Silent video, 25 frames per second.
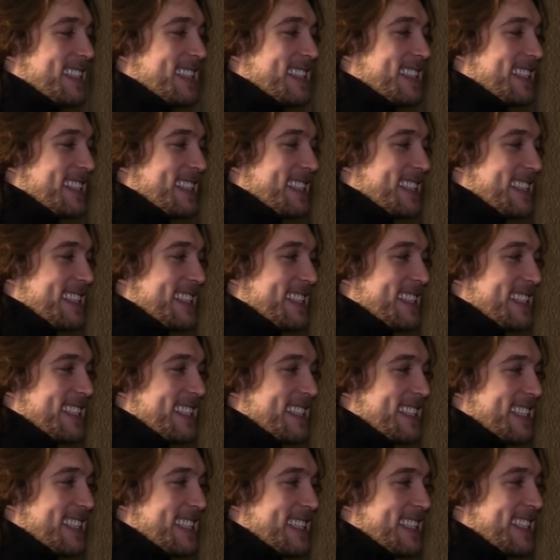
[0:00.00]

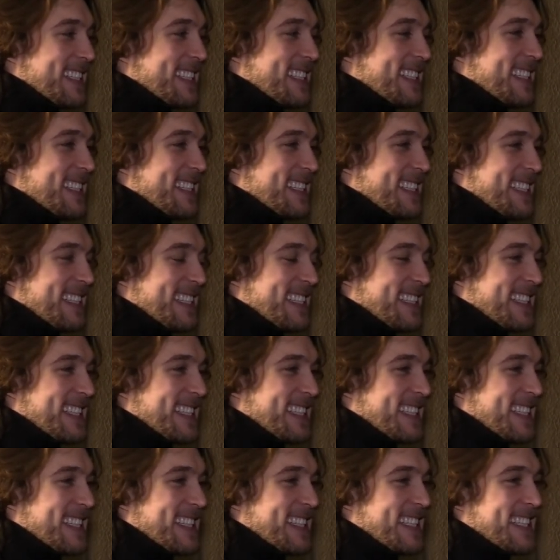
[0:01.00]

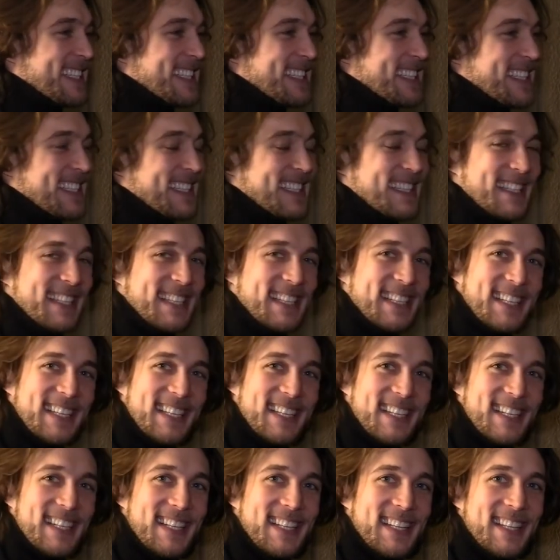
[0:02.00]

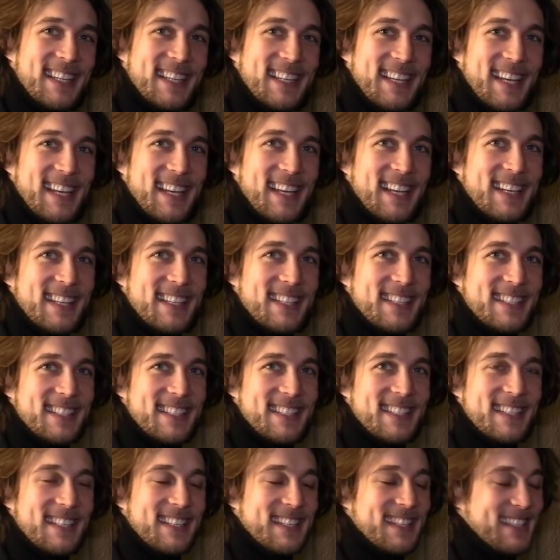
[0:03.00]

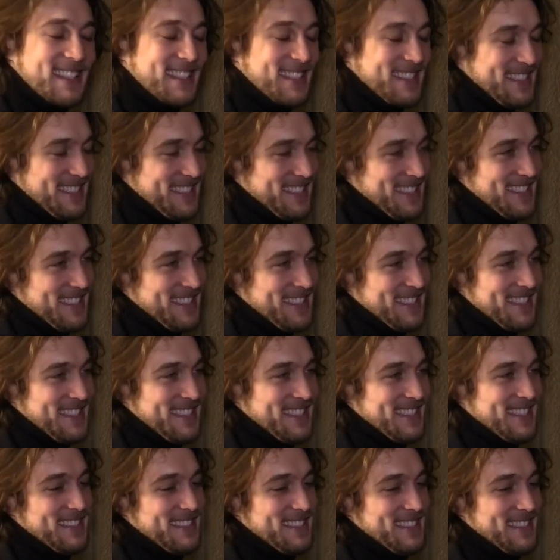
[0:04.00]

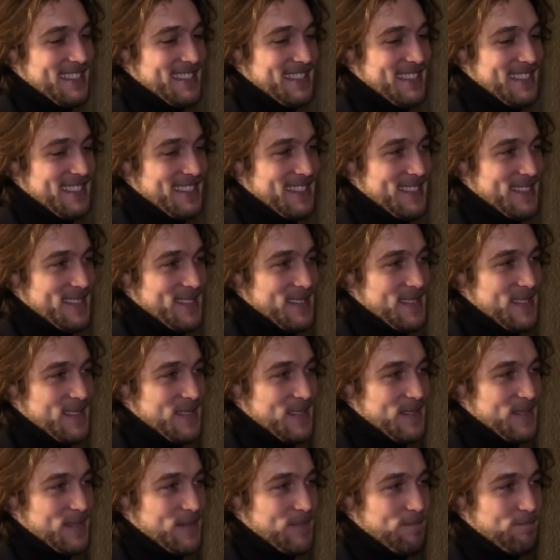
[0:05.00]

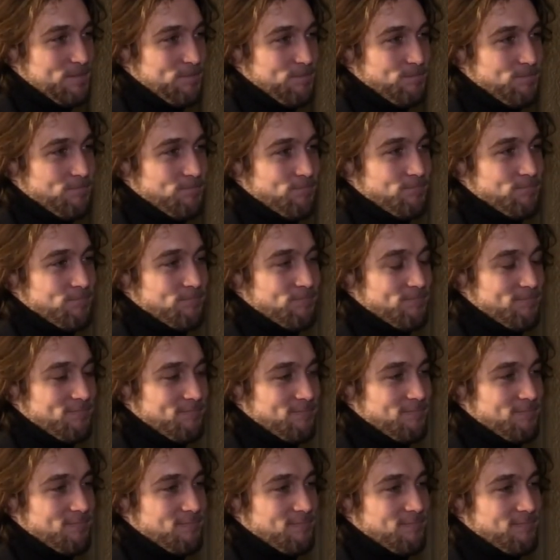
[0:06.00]

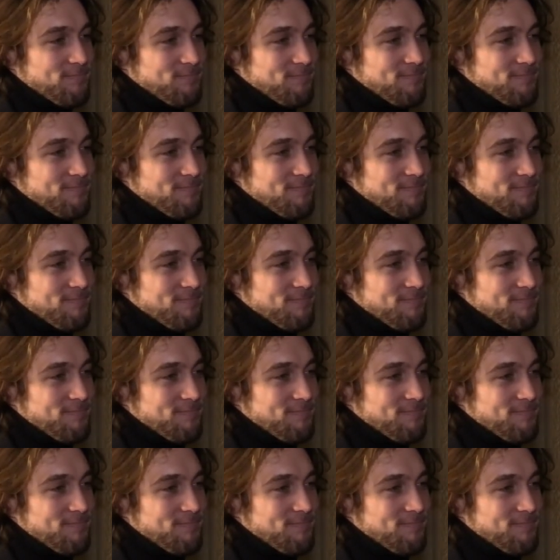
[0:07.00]
[no speech]